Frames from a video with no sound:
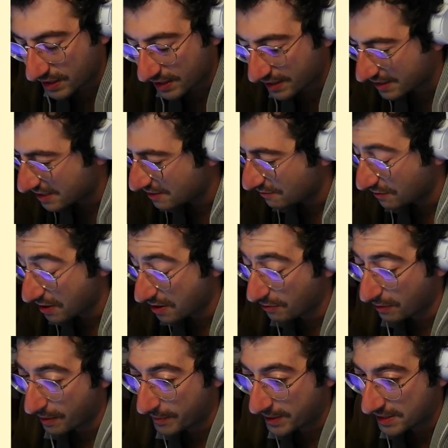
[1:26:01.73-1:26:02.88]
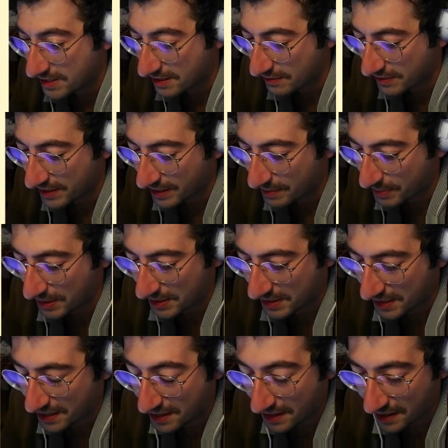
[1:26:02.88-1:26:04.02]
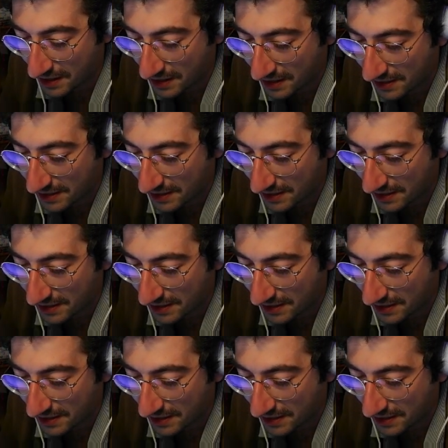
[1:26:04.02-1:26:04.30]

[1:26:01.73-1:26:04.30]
this is very reminiscent of that, but the